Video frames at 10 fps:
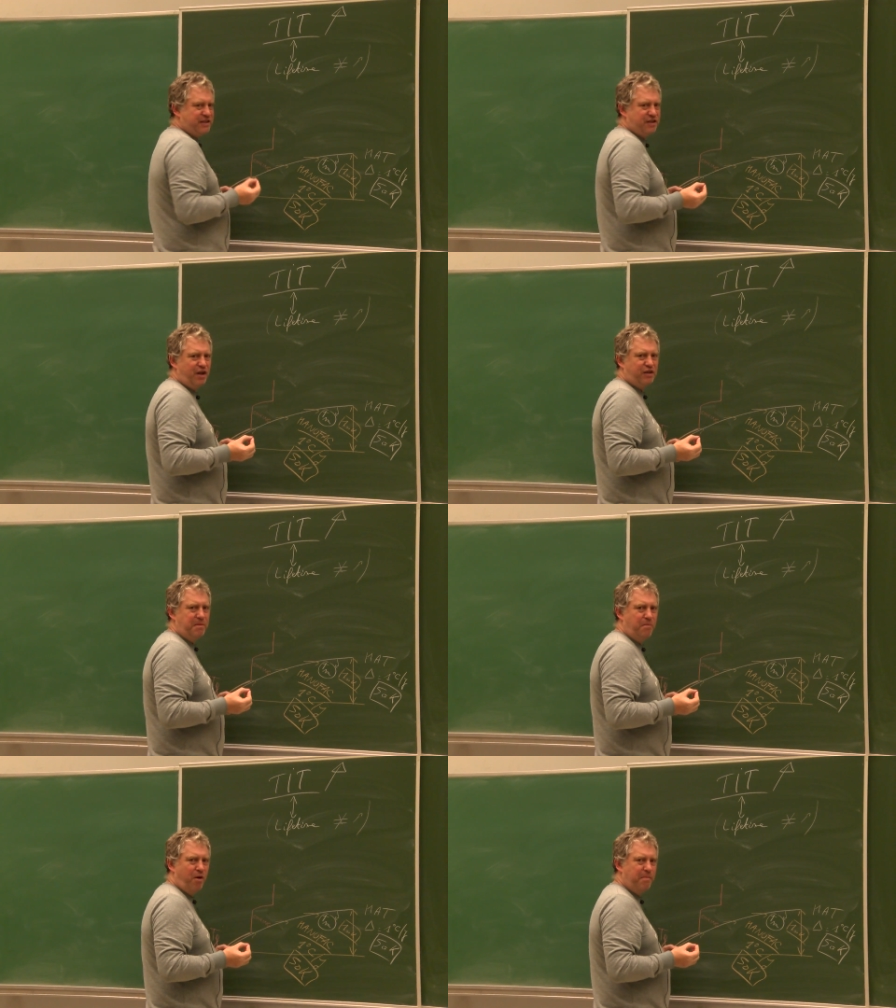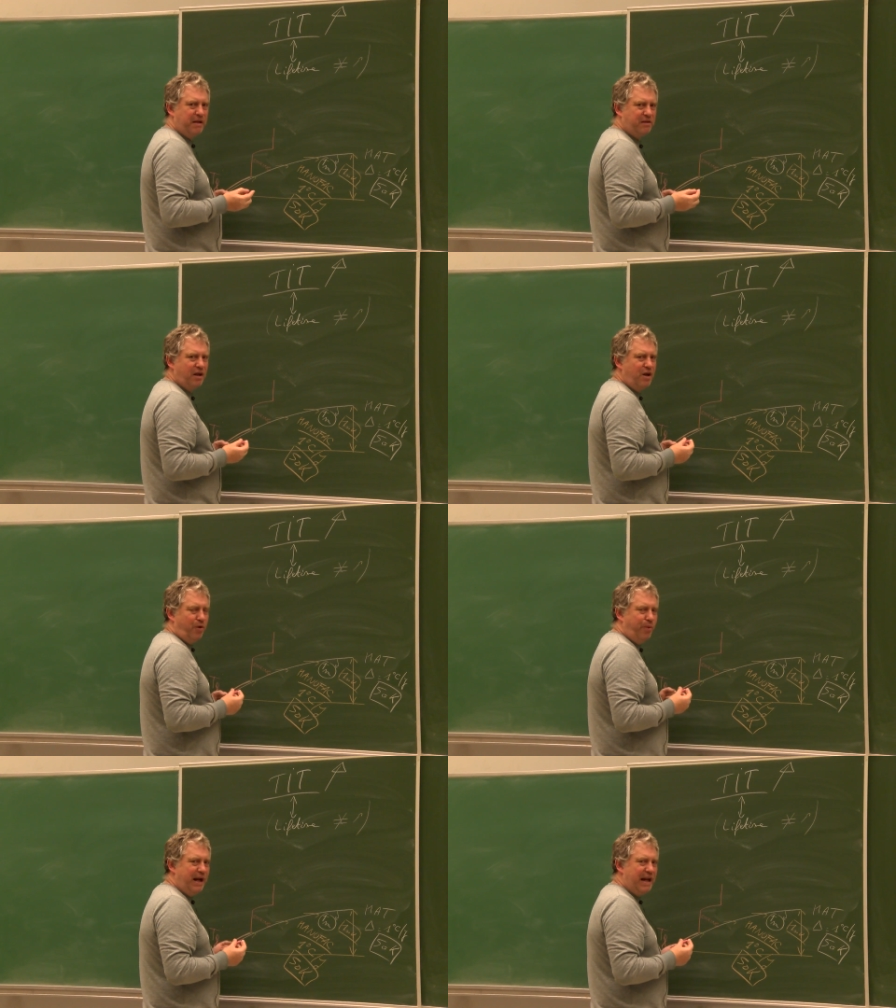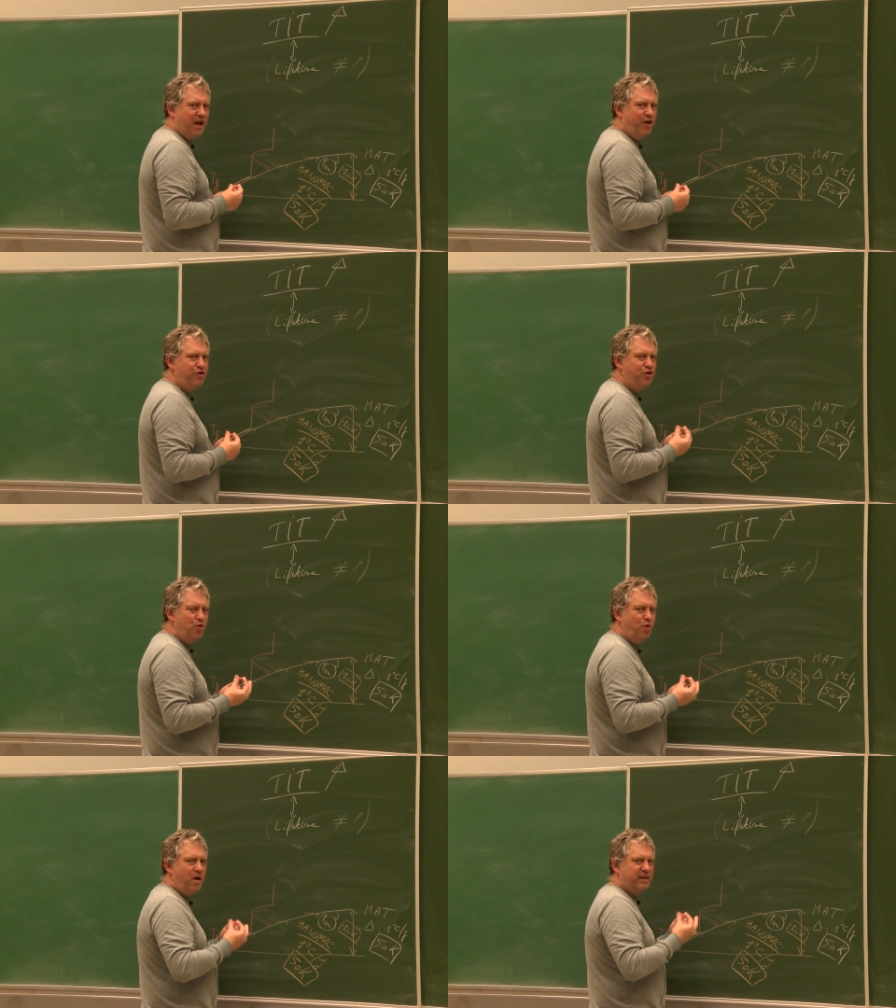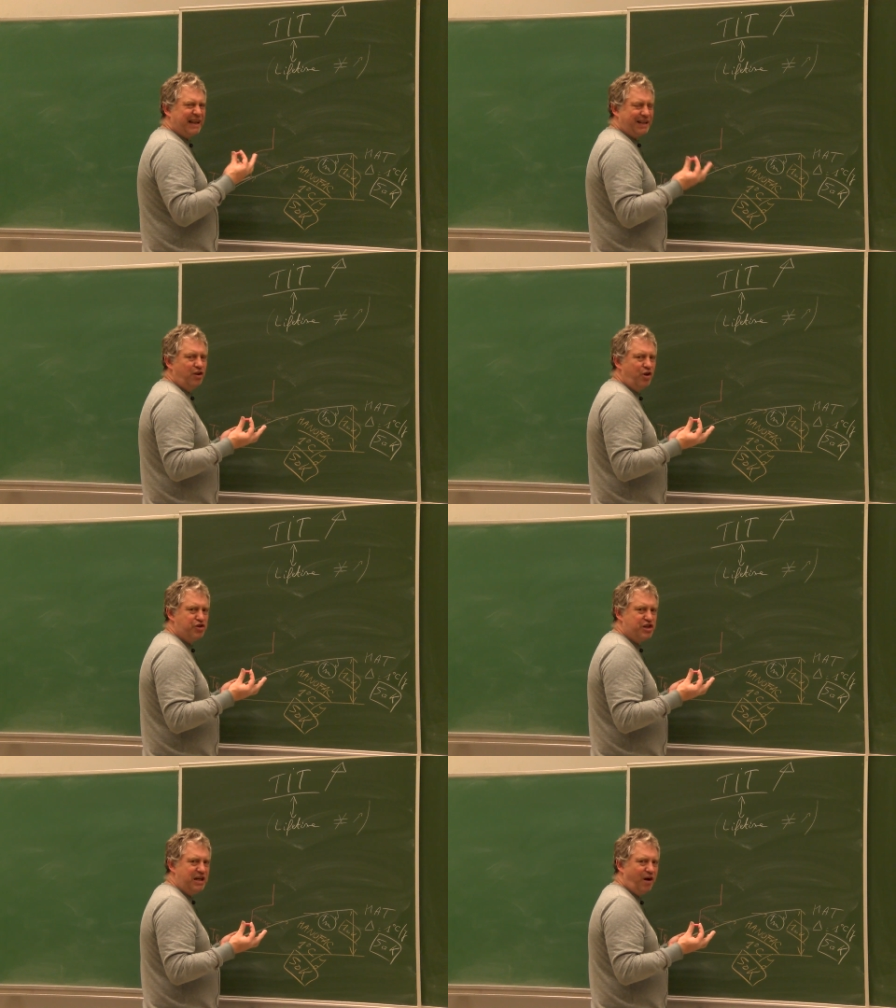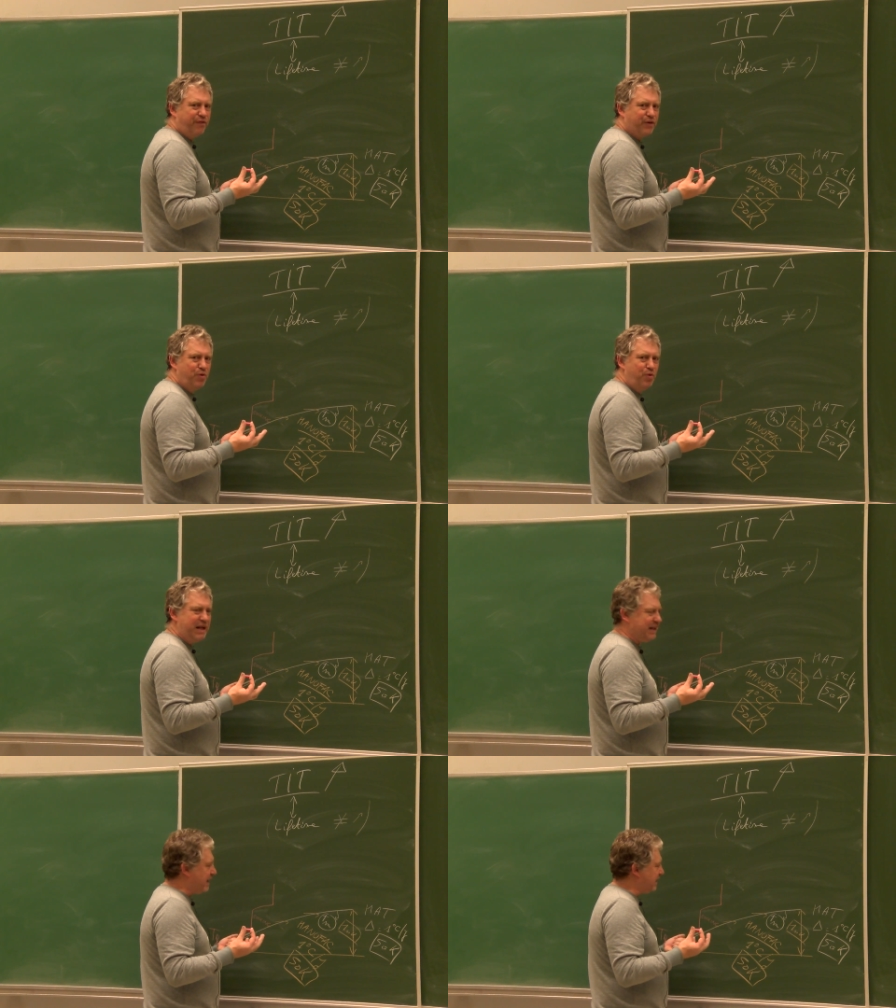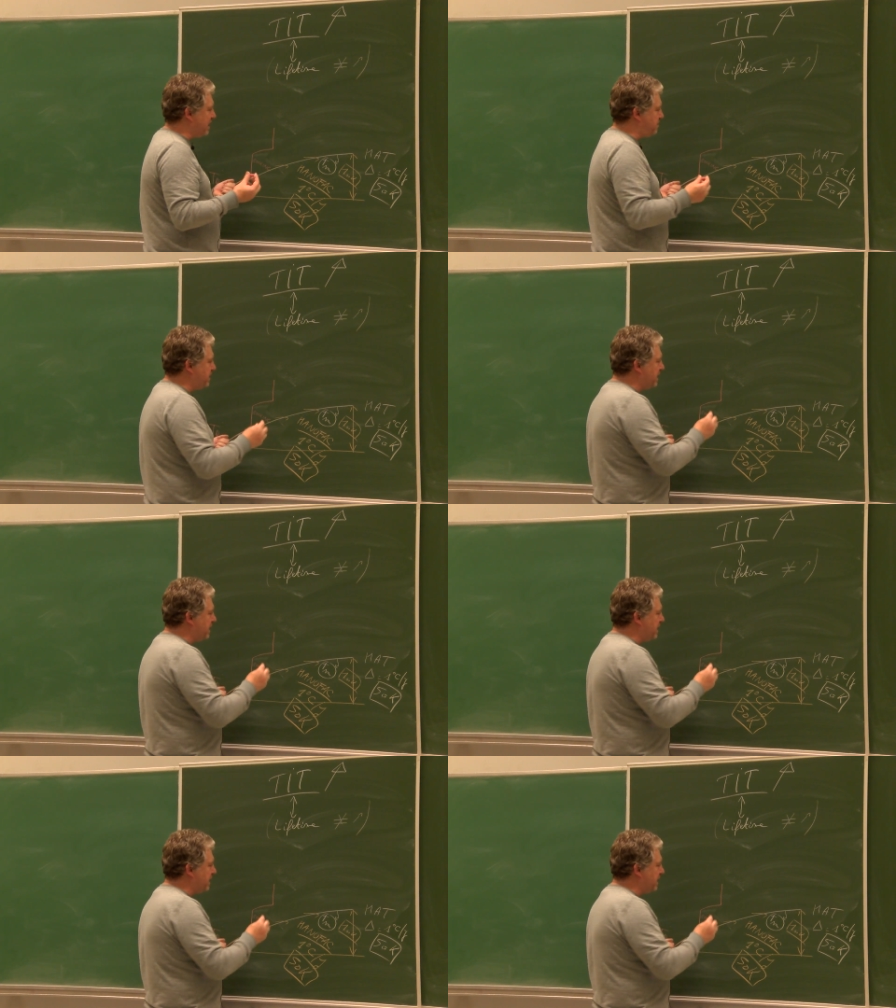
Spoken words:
certain moment really a new technology of cooling that has been